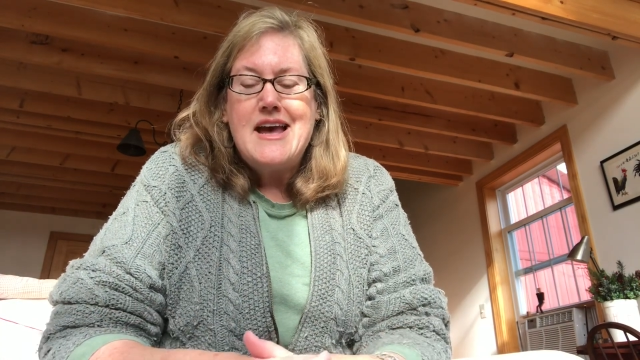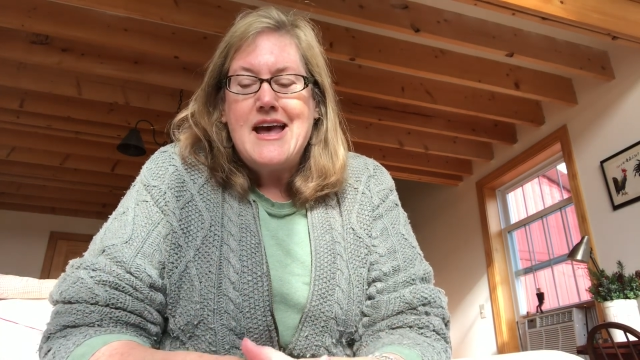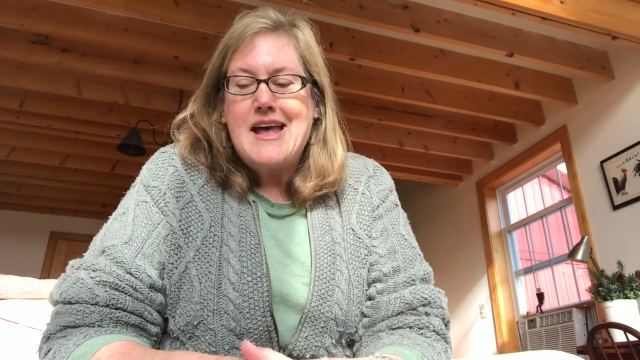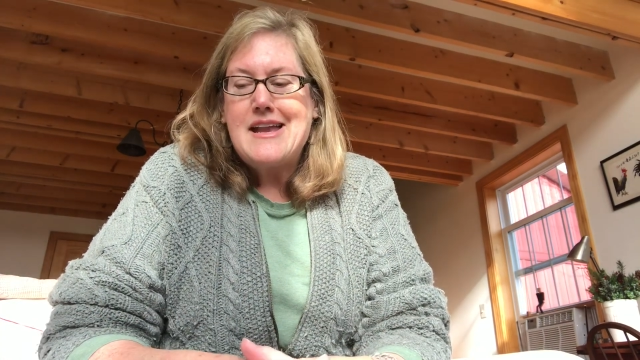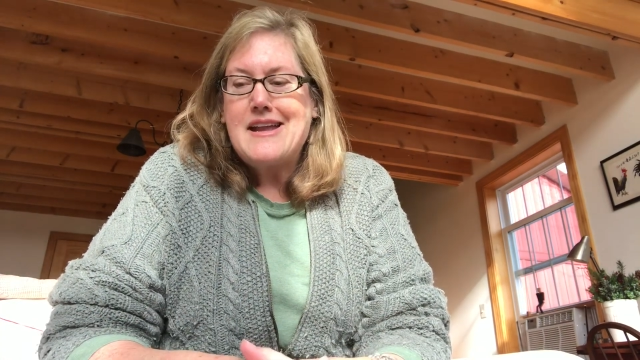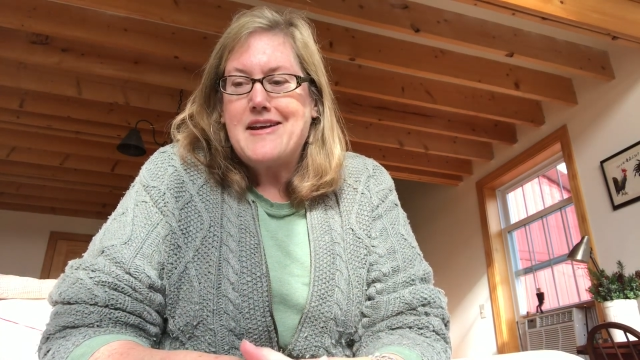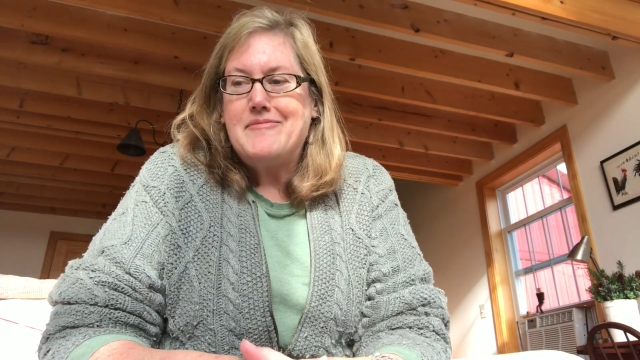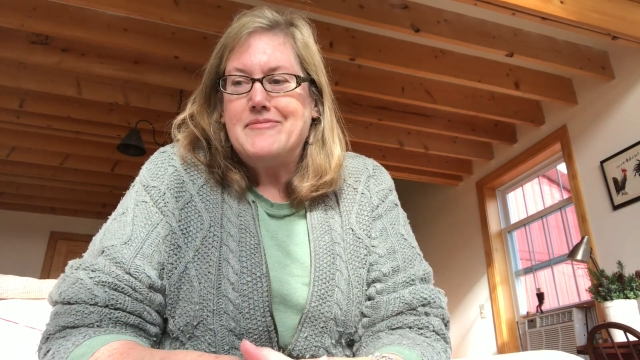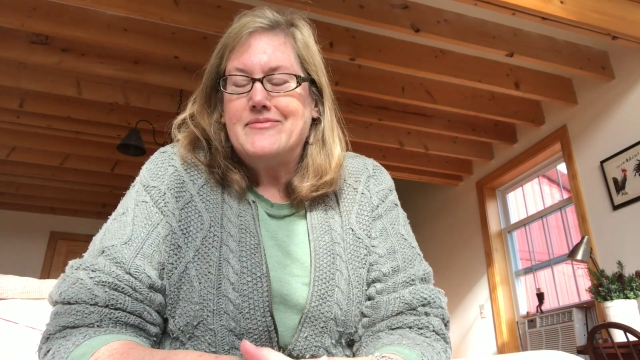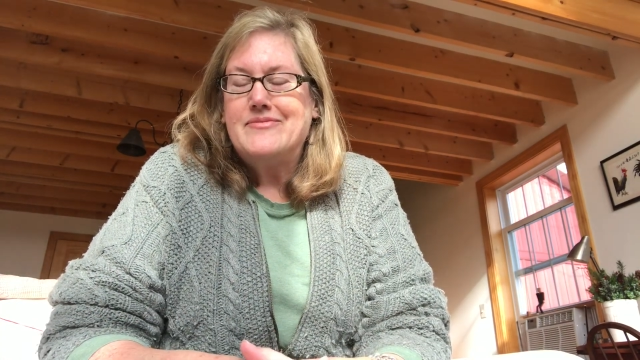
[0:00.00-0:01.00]

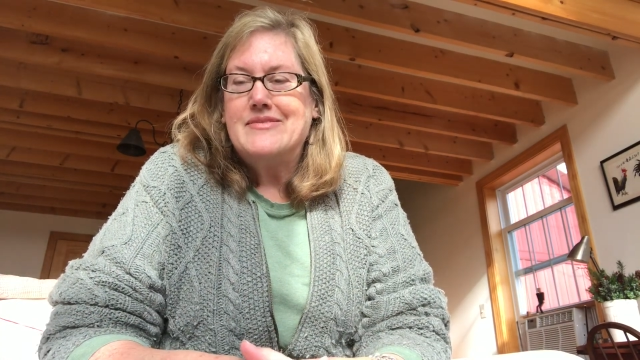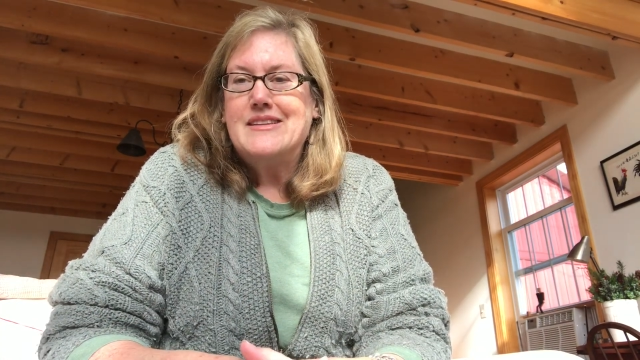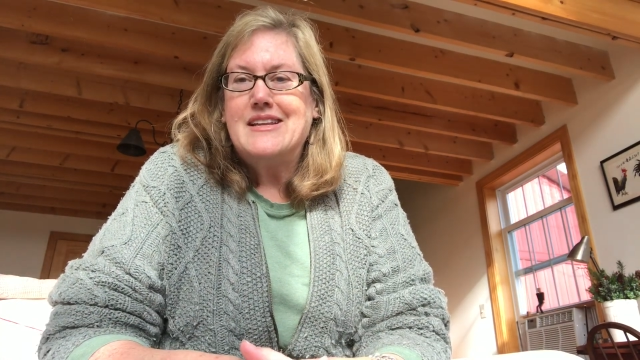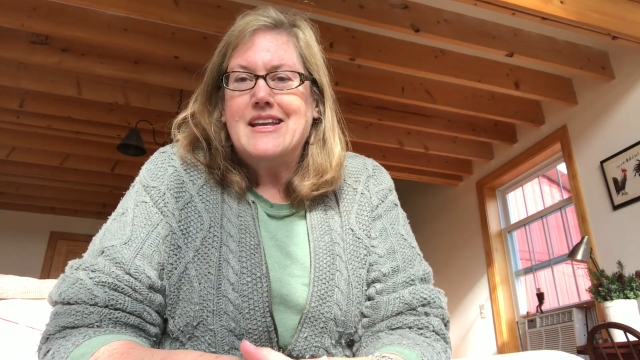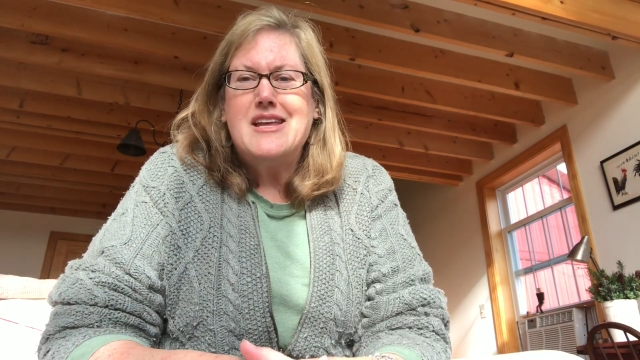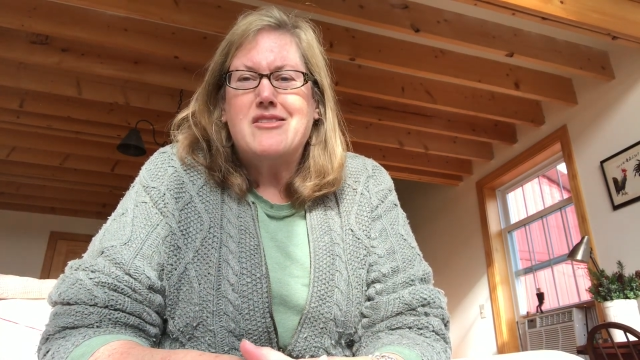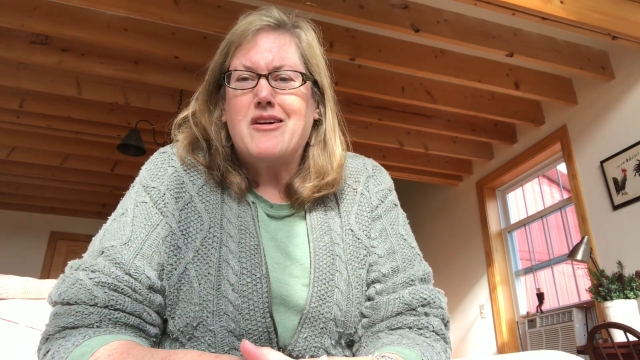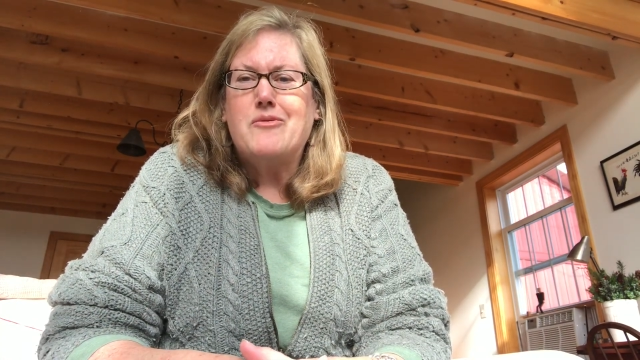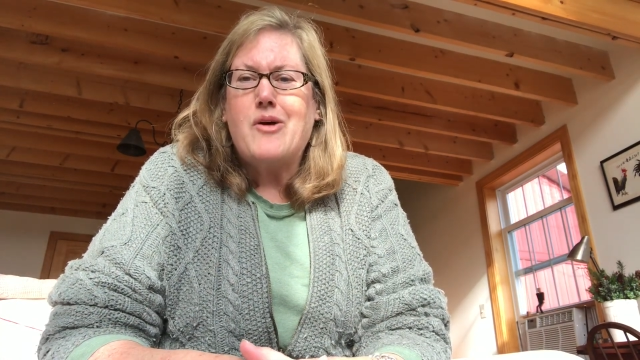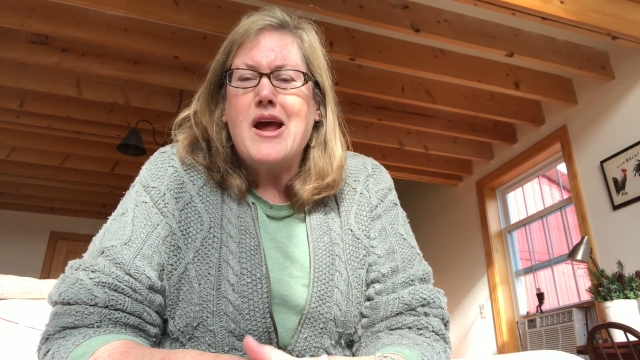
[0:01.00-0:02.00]
and he
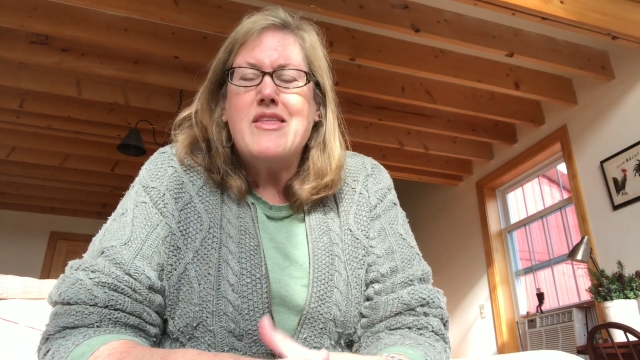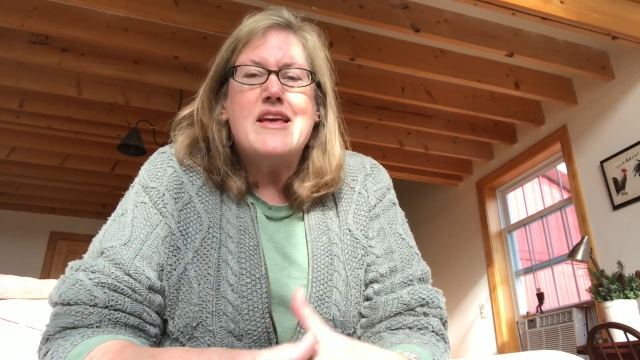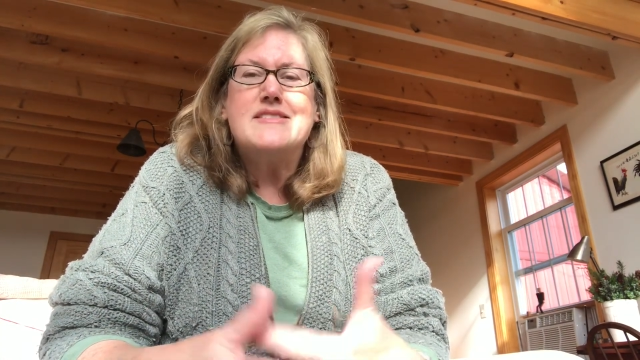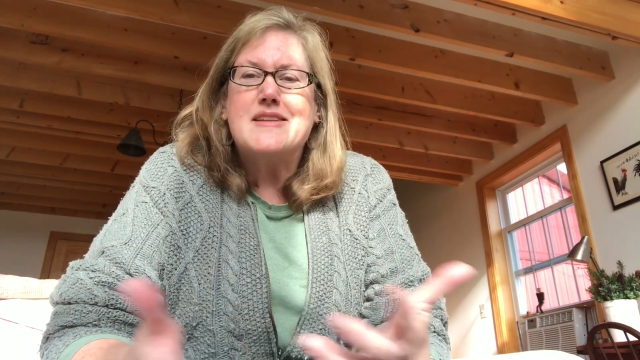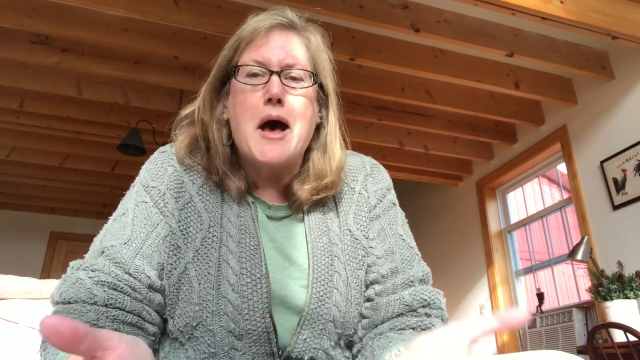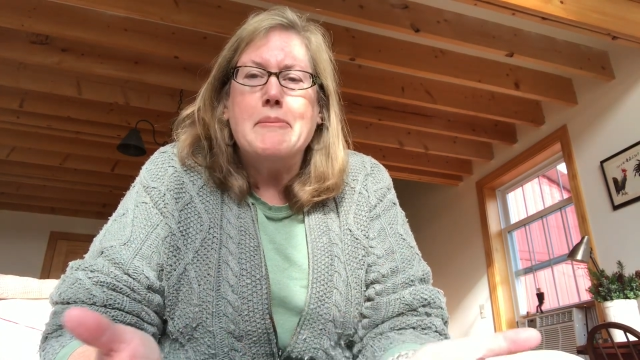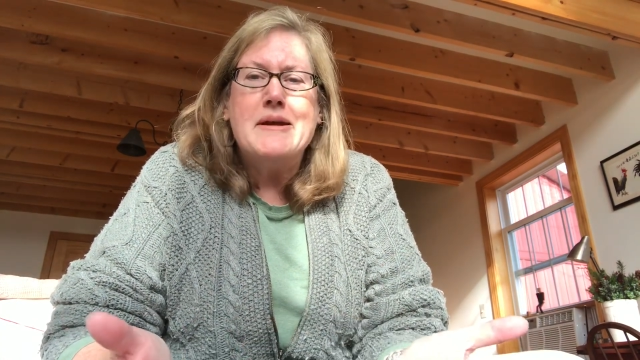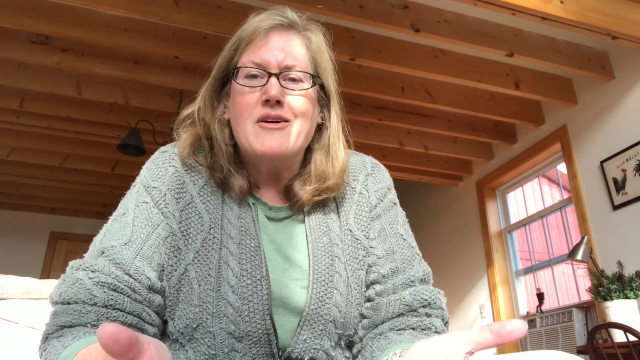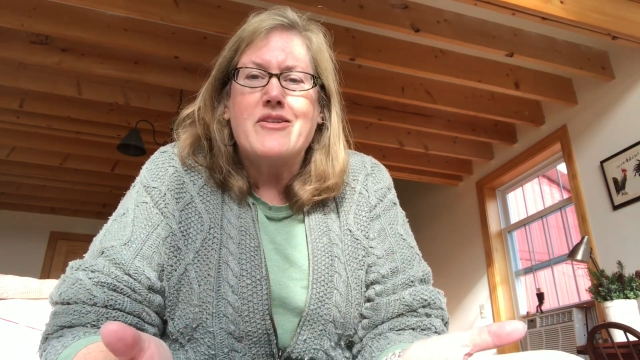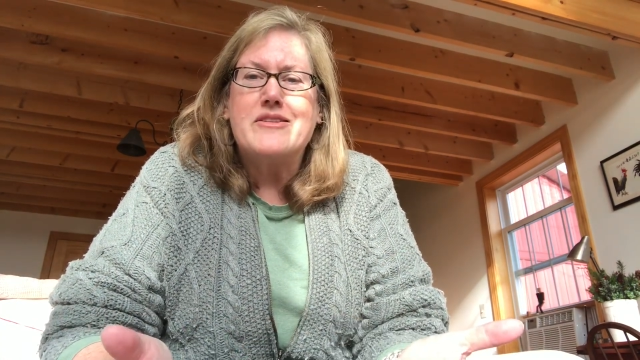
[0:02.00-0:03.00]
thought, why are they
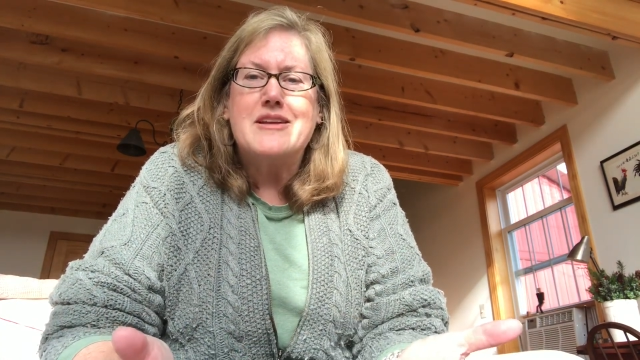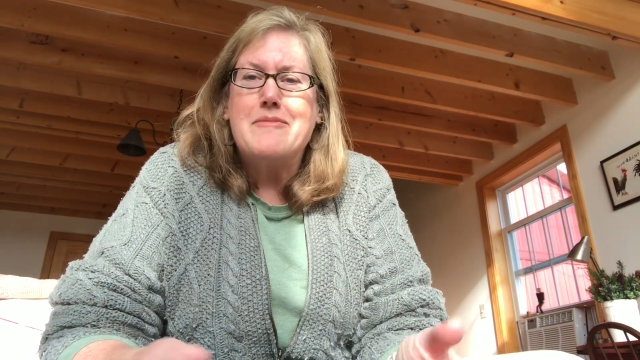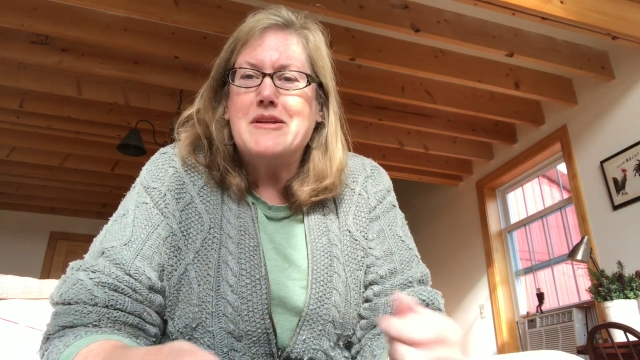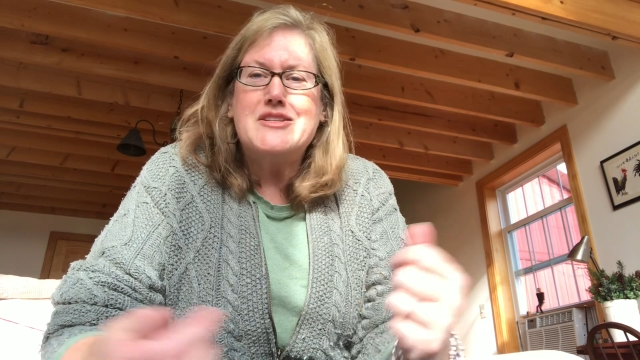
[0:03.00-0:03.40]
stopping all the time?